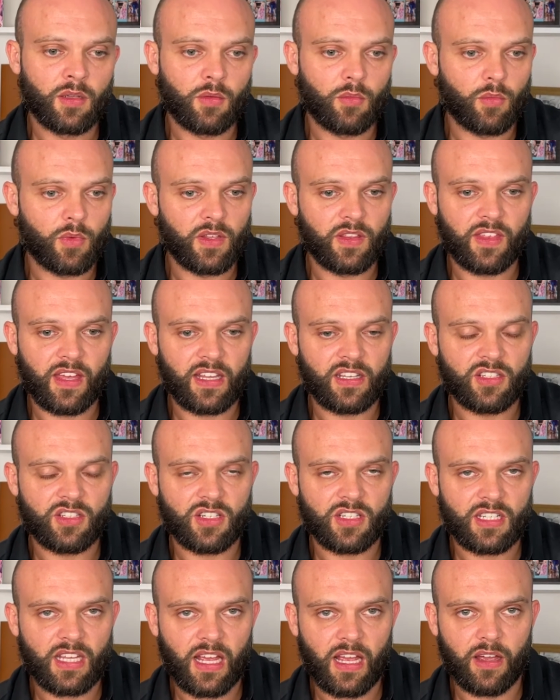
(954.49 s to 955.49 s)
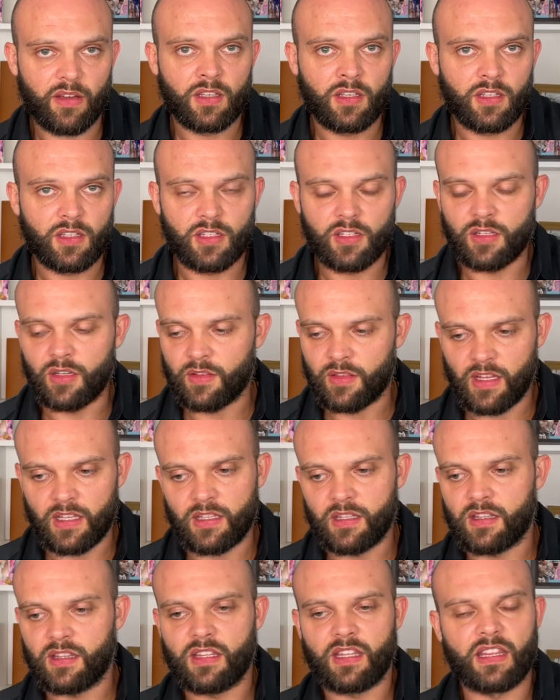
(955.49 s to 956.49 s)
we then just have,
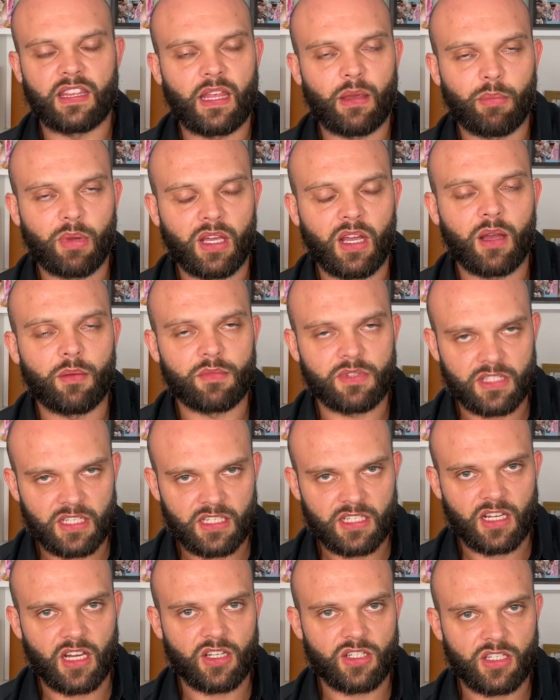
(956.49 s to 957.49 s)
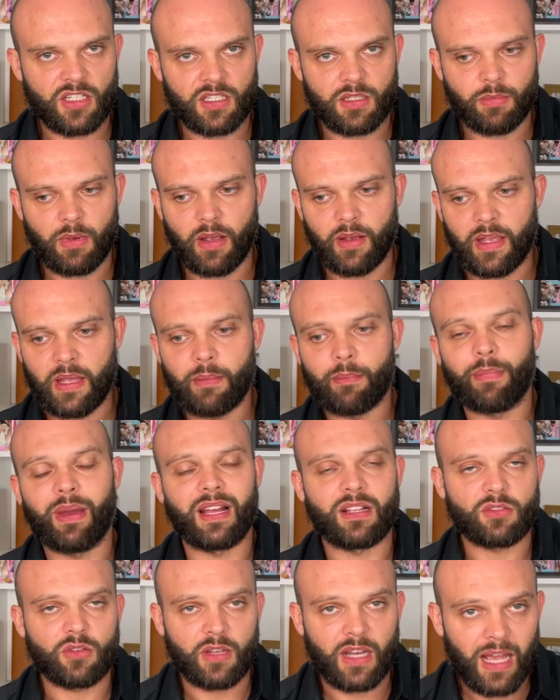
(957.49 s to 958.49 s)
then there becomes discussions about
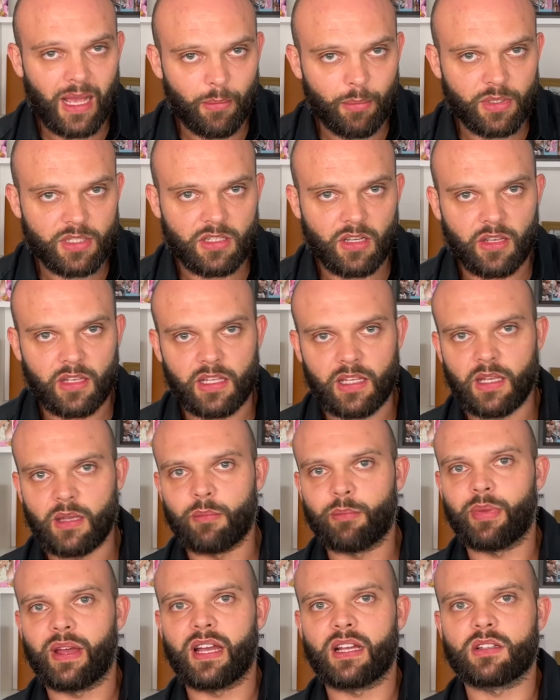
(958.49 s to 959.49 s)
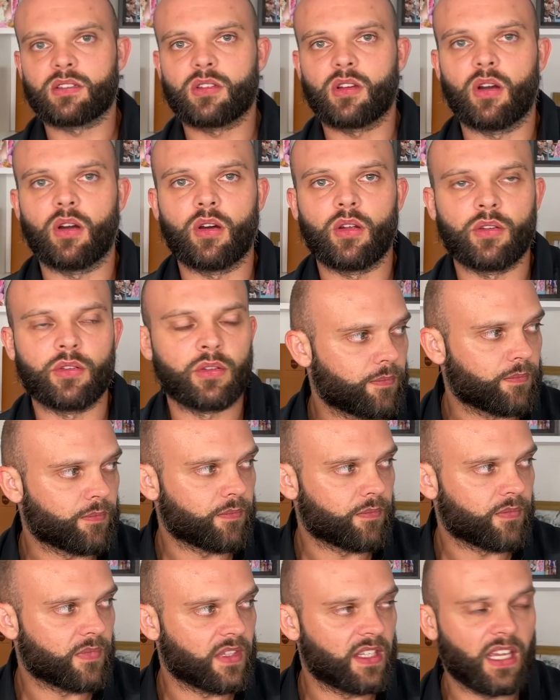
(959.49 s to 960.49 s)
impact on appetite, impact on,
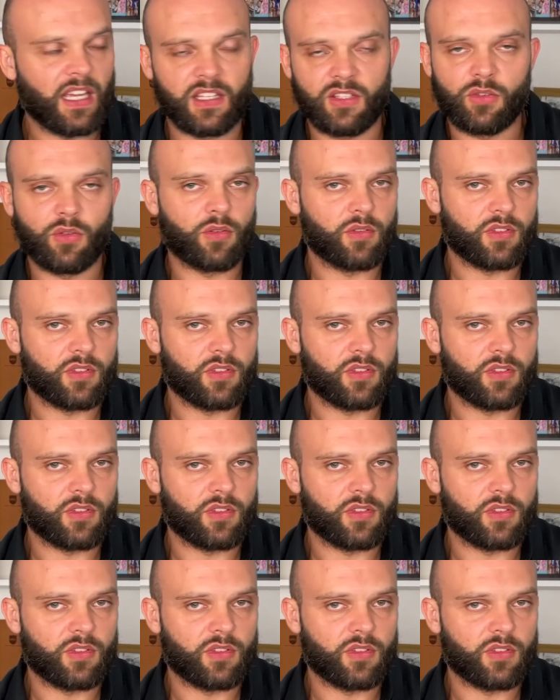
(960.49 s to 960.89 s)
your